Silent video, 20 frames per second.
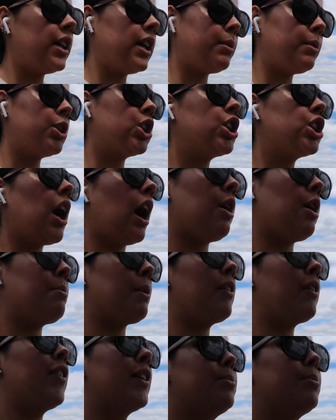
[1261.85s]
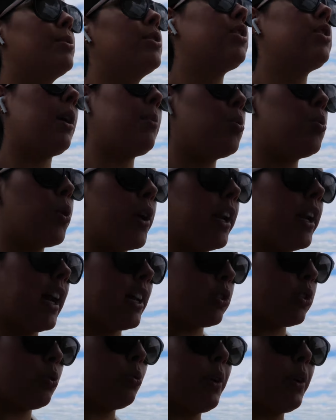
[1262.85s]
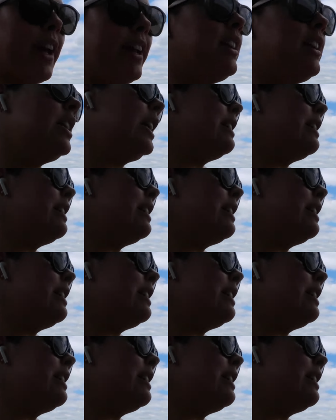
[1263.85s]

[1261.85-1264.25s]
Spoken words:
That's because I'm walking and talking.